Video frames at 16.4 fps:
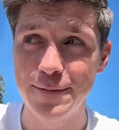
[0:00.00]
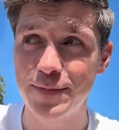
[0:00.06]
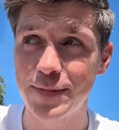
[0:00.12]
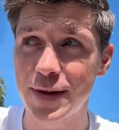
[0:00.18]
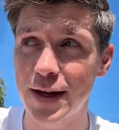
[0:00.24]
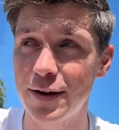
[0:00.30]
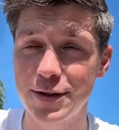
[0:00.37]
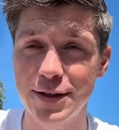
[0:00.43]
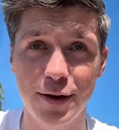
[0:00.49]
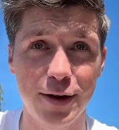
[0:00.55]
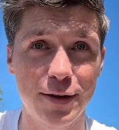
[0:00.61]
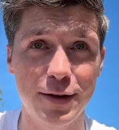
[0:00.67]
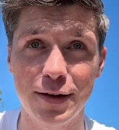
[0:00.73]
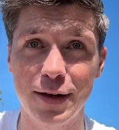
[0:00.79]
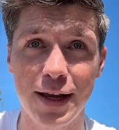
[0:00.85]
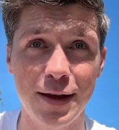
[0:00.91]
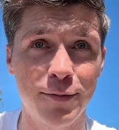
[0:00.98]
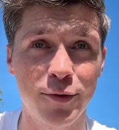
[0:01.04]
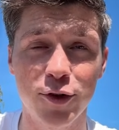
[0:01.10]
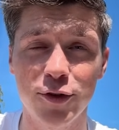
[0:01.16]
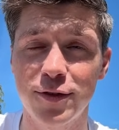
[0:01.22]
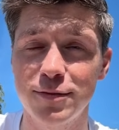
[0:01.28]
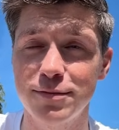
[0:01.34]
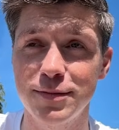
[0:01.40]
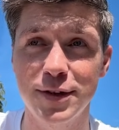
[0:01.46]
I was like, Liam, just
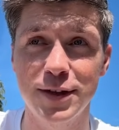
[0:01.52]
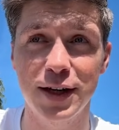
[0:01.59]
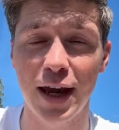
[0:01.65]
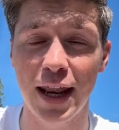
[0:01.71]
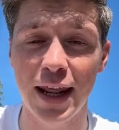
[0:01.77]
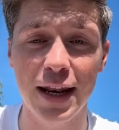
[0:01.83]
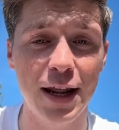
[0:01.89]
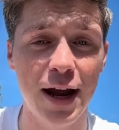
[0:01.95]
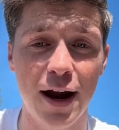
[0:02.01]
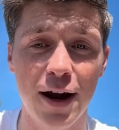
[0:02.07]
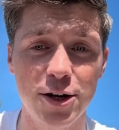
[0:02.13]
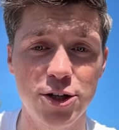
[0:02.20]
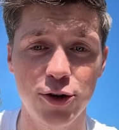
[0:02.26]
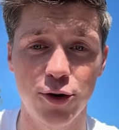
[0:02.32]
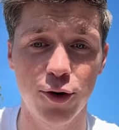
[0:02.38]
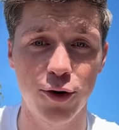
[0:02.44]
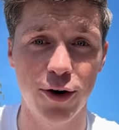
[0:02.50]
get in the hard shoulder.